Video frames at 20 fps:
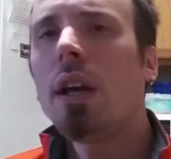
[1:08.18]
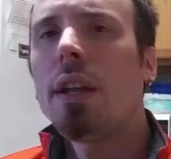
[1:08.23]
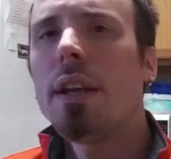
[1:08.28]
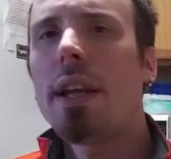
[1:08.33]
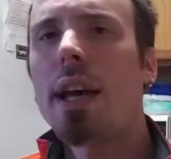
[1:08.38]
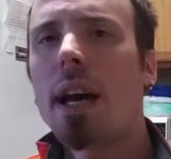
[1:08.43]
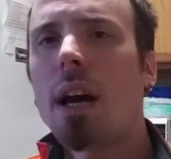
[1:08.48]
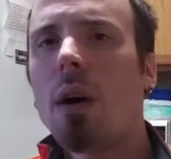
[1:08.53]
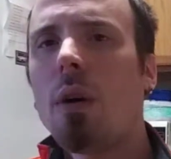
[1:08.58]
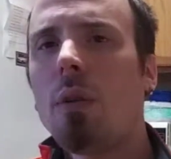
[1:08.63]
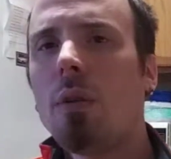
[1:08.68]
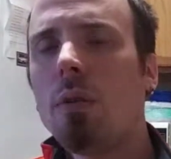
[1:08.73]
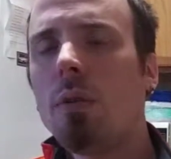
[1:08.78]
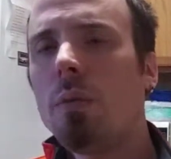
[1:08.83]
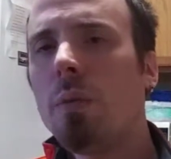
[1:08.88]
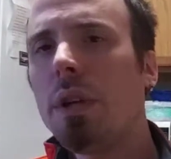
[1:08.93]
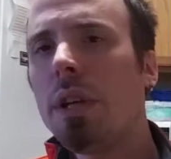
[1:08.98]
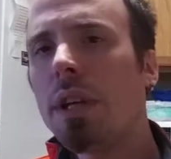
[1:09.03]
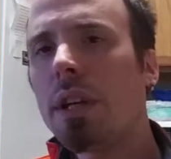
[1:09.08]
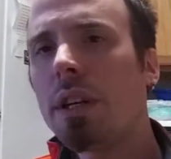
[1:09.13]
Now,
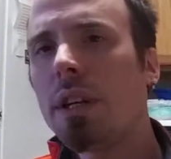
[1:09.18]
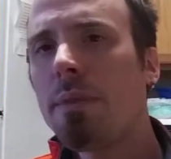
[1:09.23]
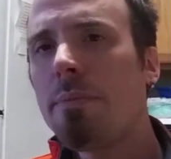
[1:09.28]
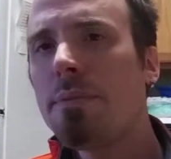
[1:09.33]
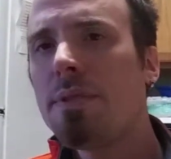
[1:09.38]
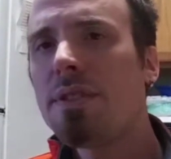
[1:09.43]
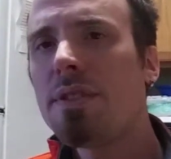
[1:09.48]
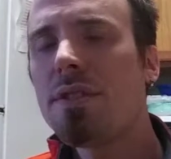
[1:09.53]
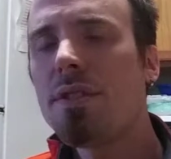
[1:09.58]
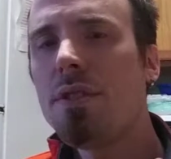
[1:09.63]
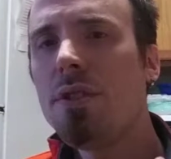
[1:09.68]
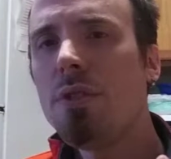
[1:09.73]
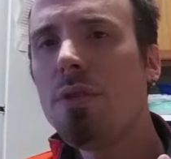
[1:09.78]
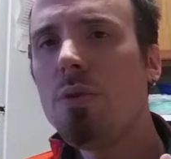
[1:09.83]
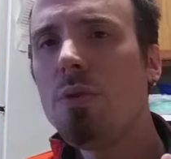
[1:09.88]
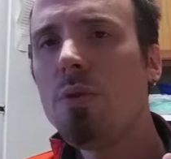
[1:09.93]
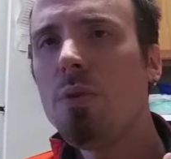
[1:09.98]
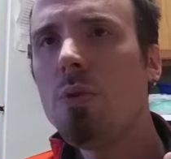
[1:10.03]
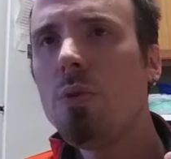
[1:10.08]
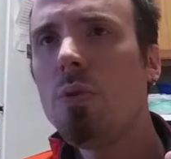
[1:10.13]
when it comes
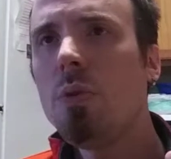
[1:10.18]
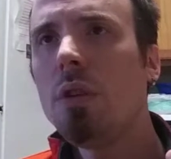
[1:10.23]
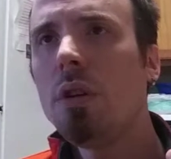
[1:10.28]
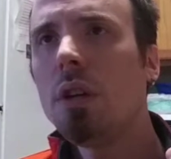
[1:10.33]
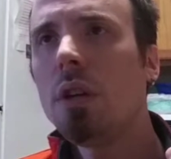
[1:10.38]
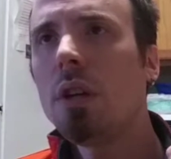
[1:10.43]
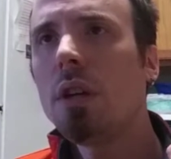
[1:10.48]
to